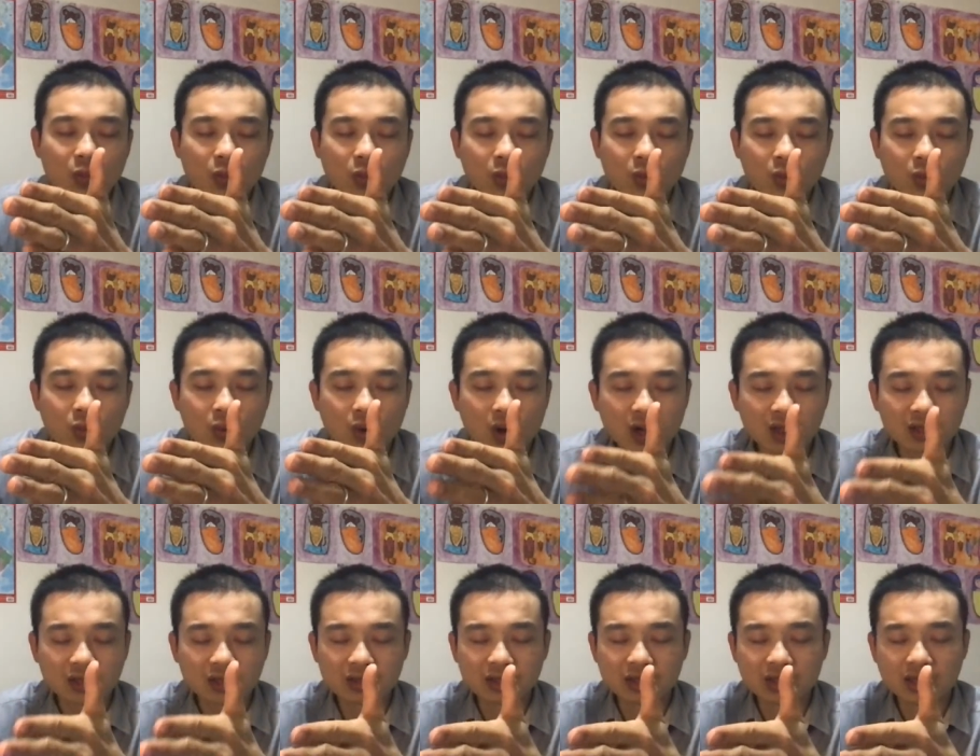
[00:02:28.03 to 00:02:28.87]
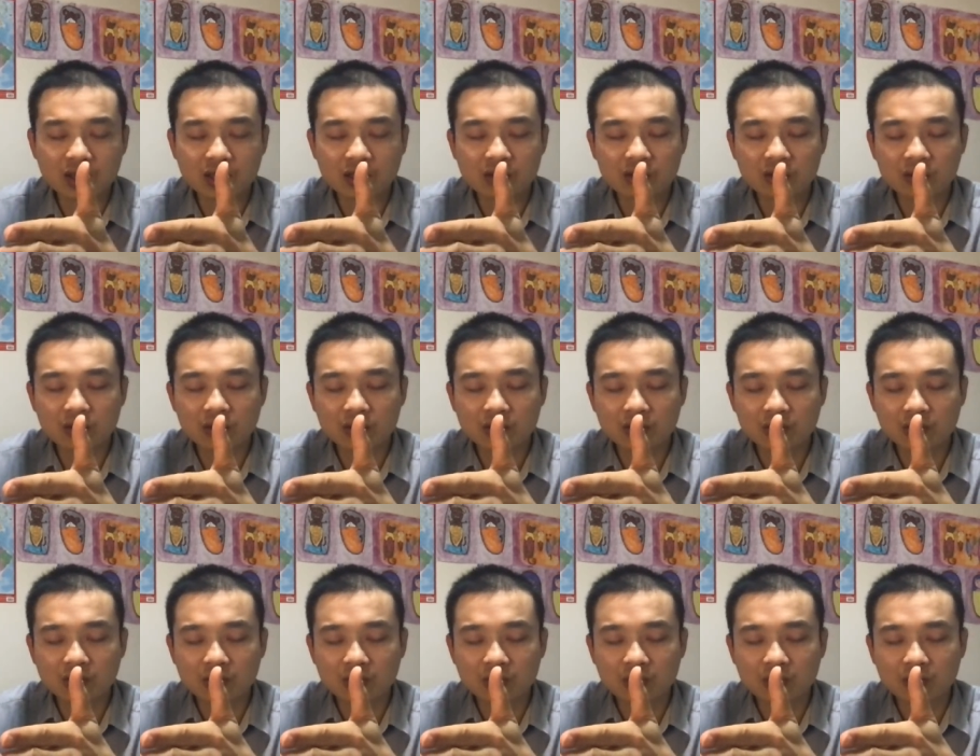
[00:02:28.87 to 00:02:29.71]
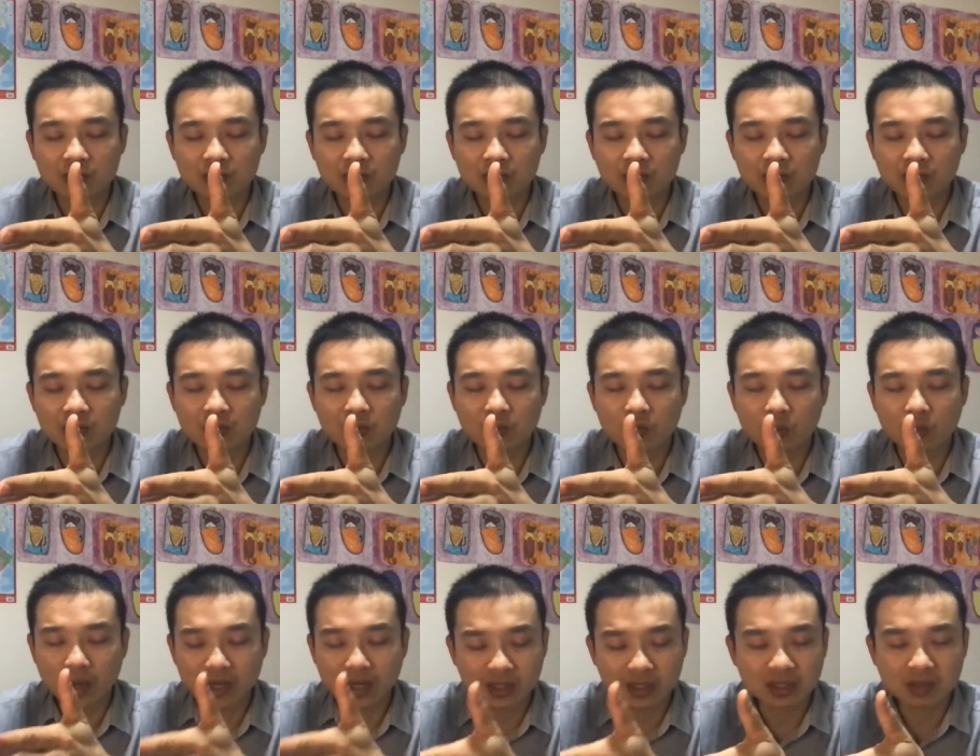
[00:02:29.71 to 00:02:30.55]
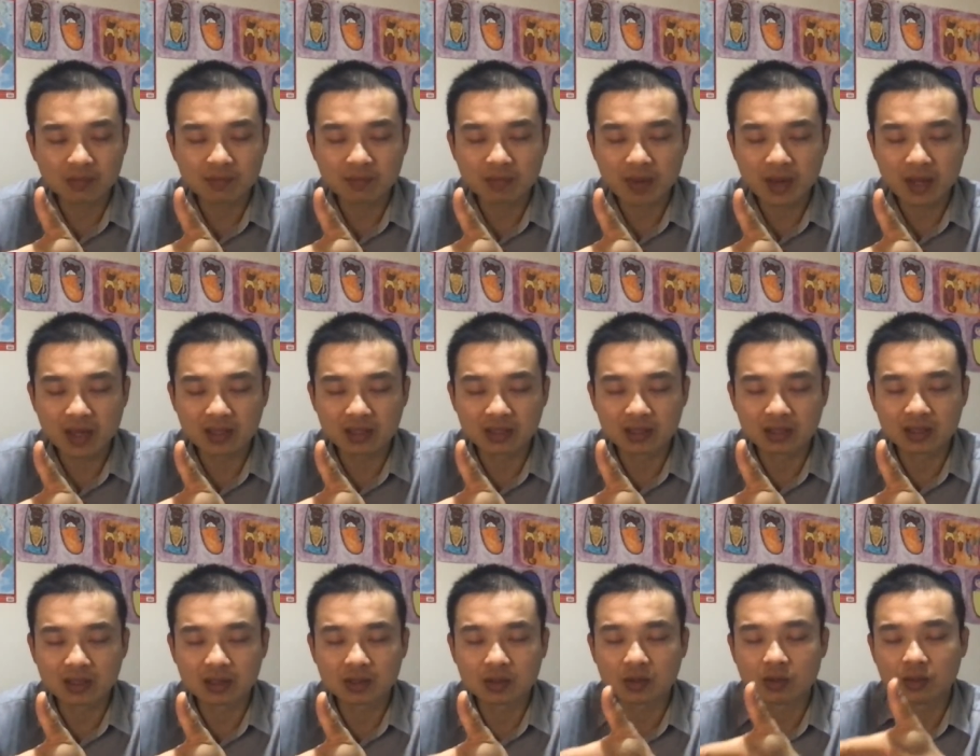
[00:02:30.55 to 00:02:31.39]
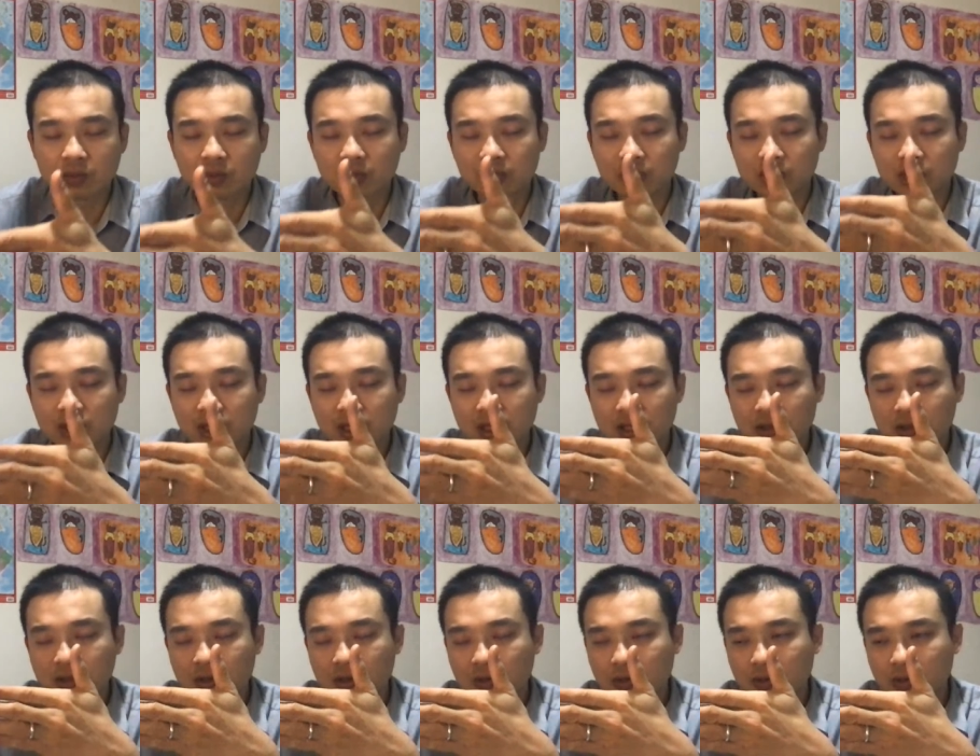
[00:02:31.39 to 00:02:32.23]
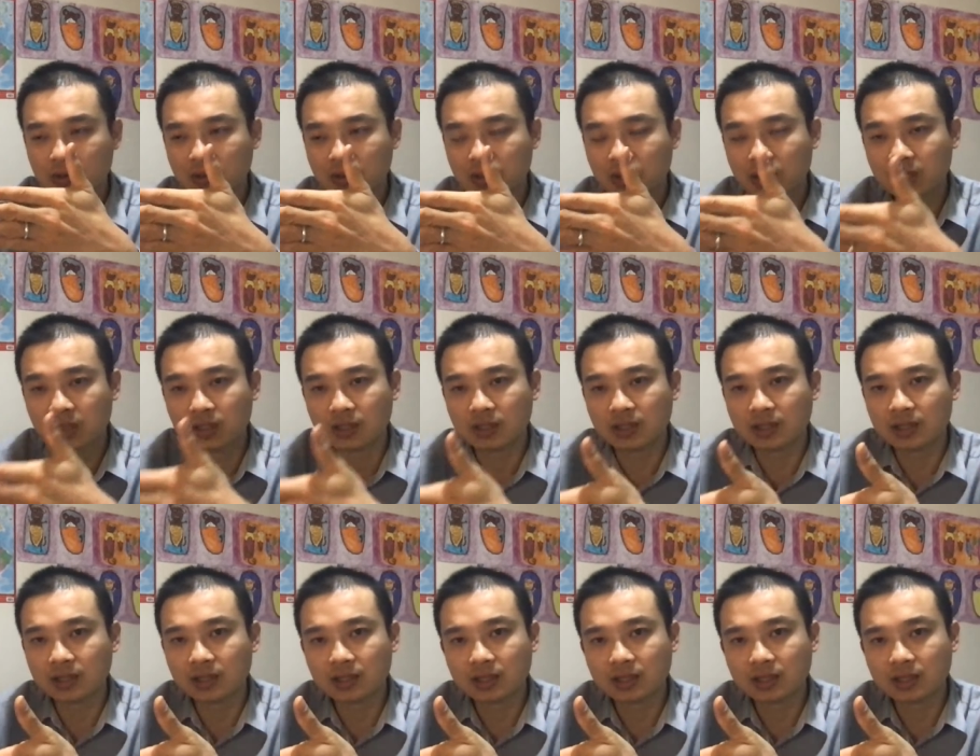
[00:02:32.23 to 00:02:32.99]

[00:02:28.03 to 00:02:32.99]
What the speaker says: what do they do in Western medicine, what they do in